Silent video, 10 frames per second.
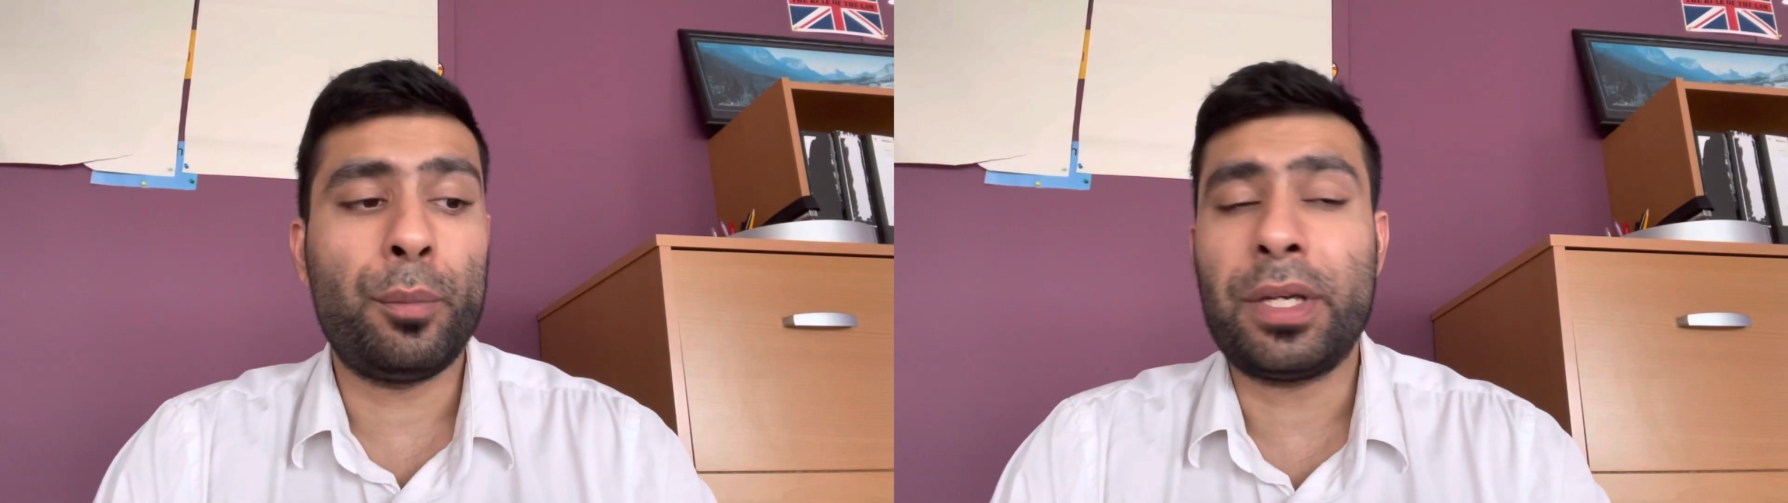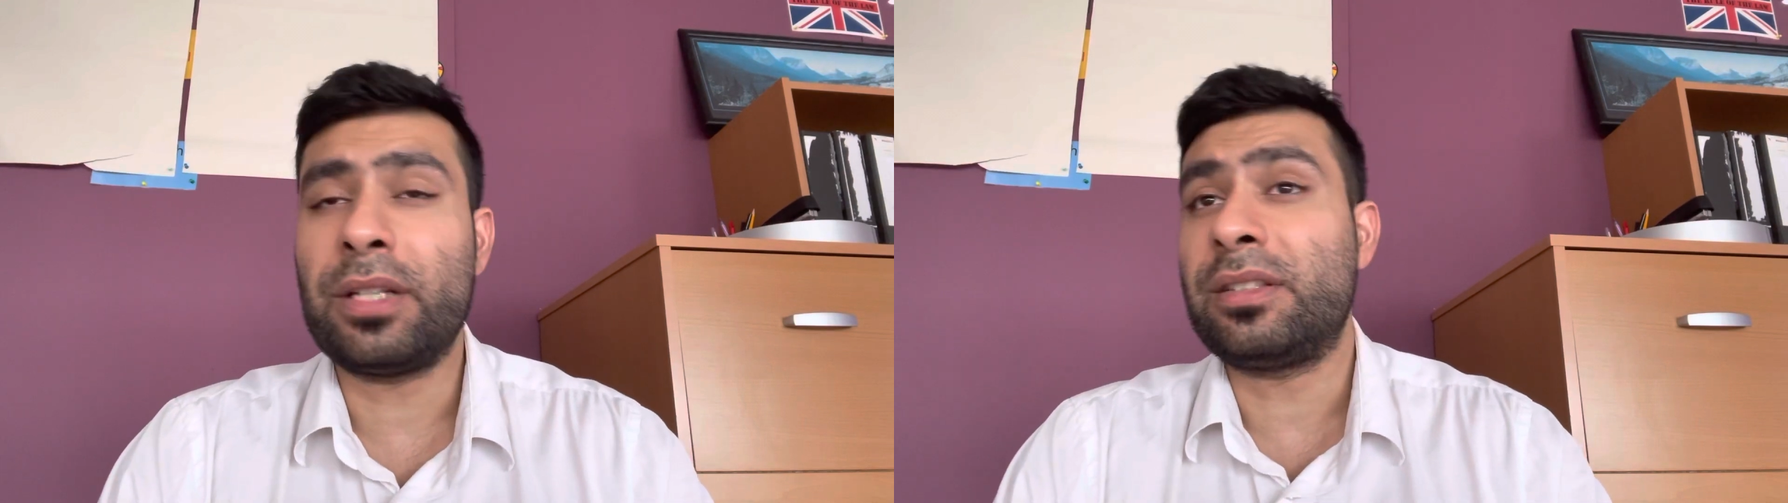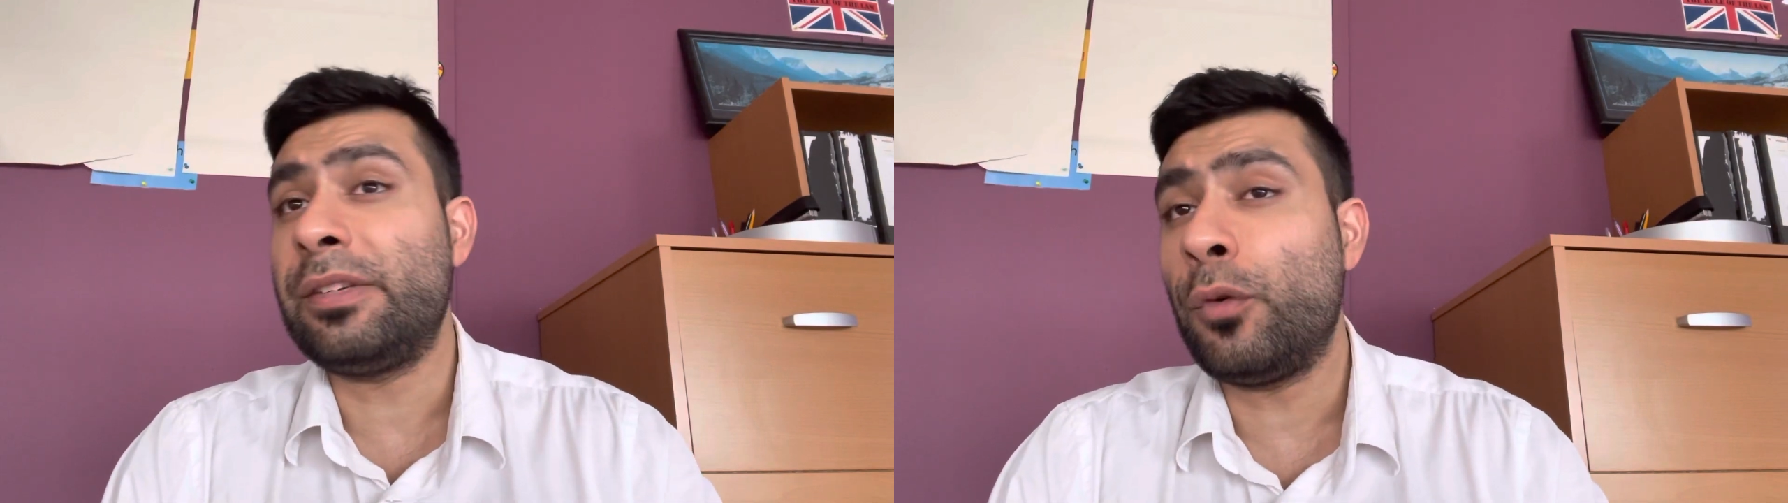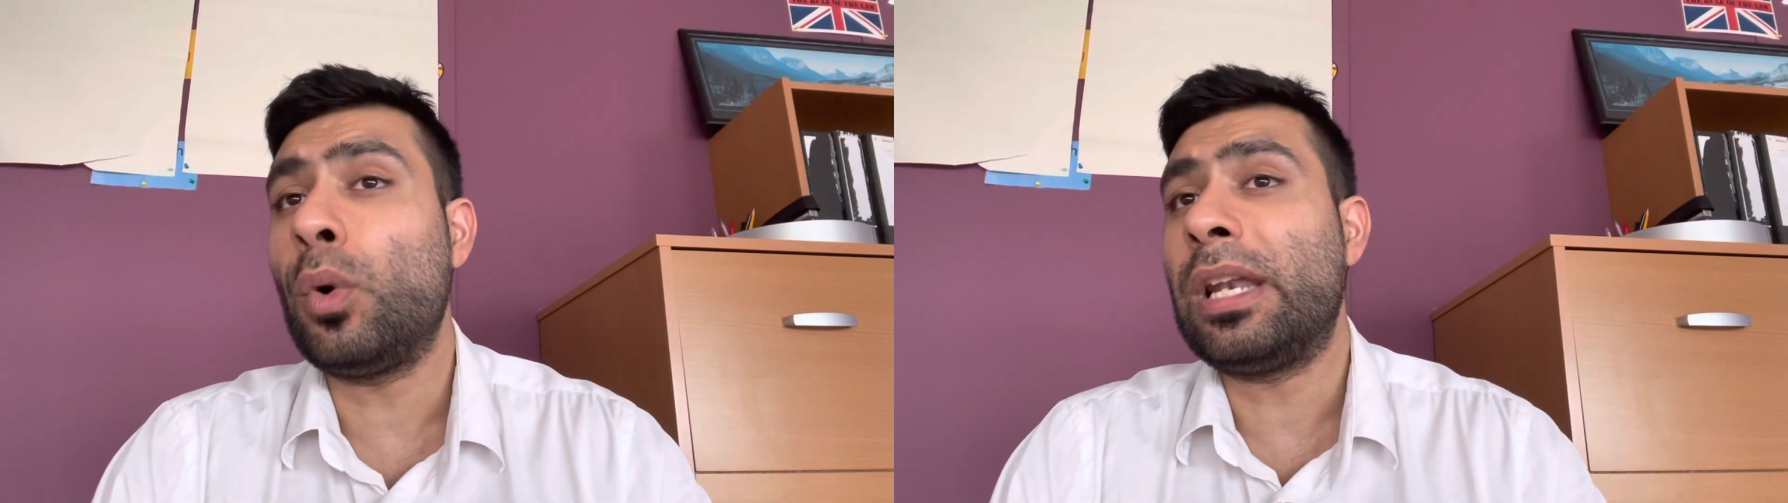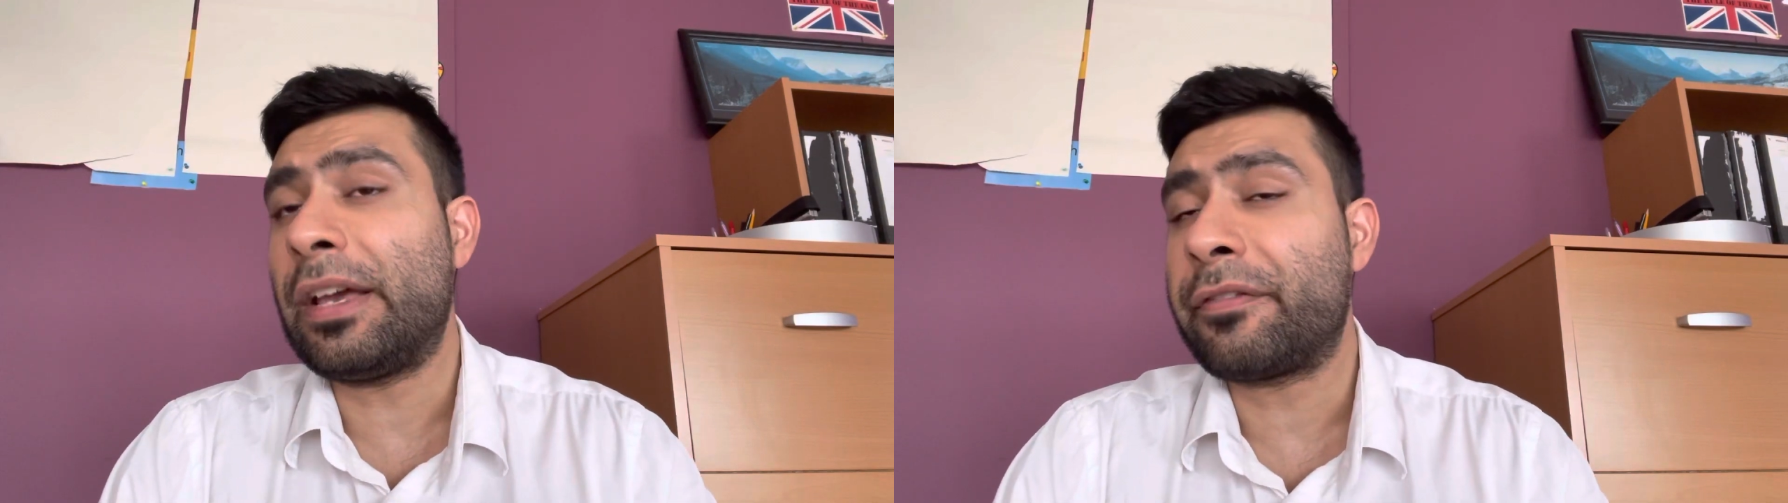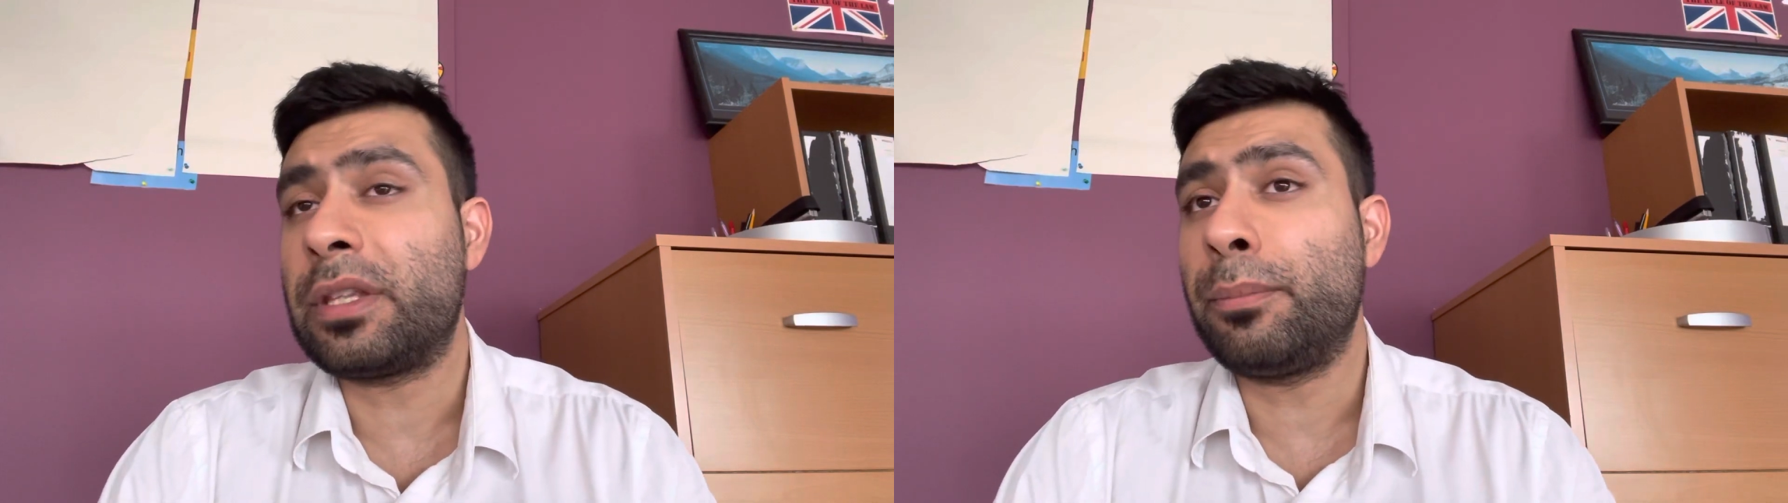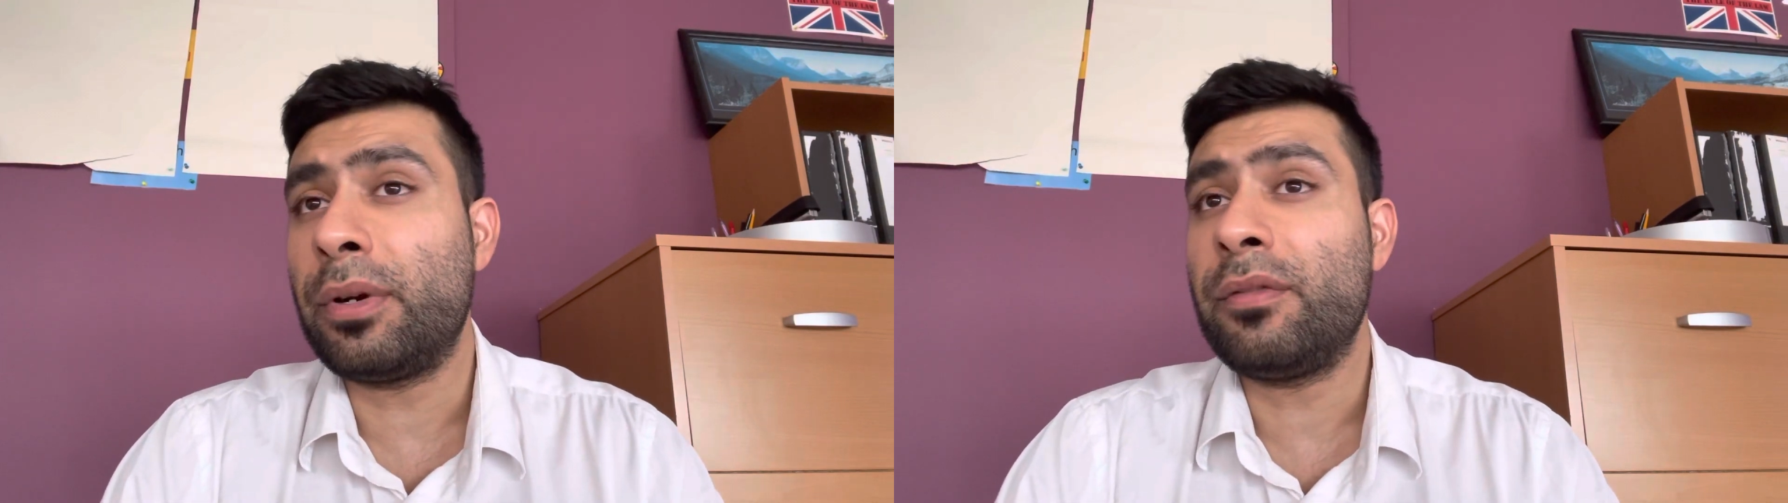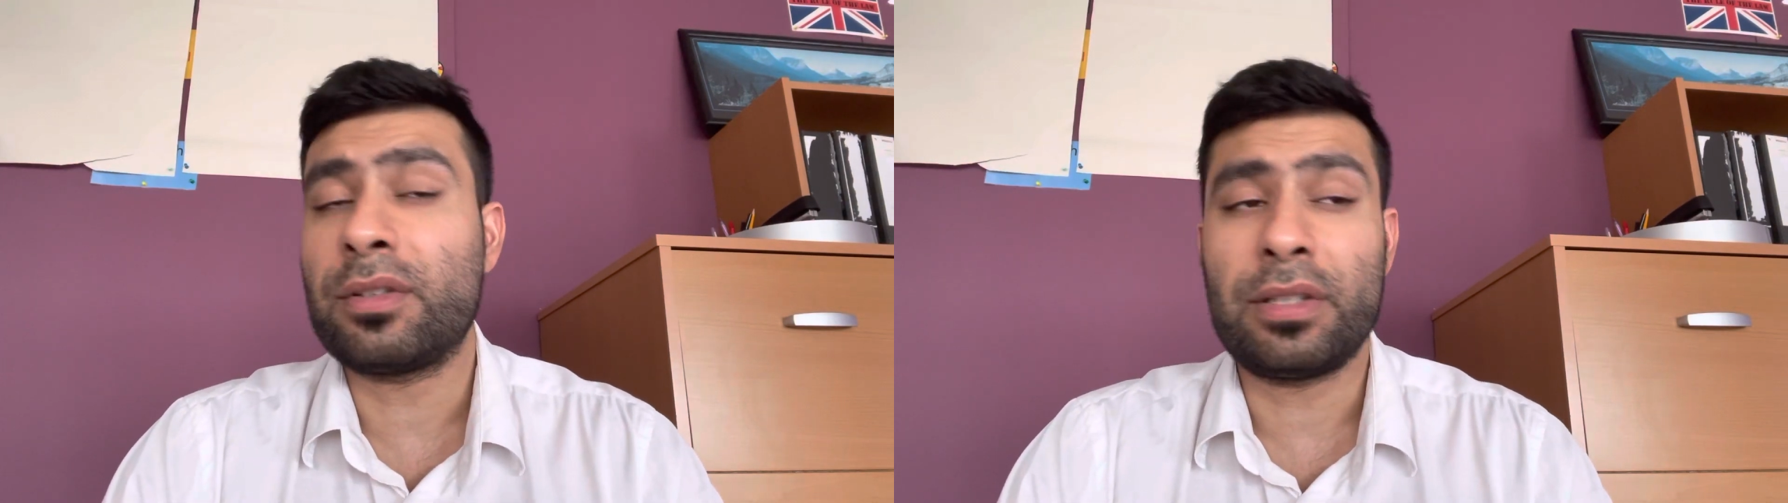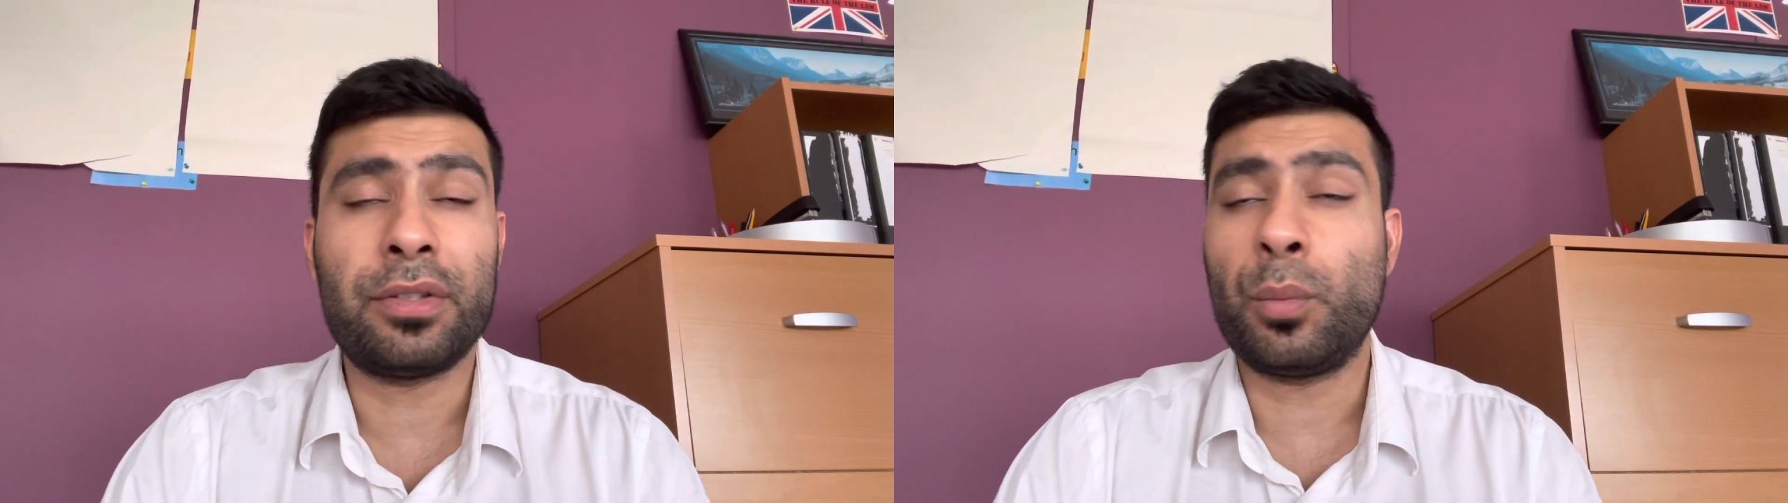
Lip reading: because he fought a lefty previously to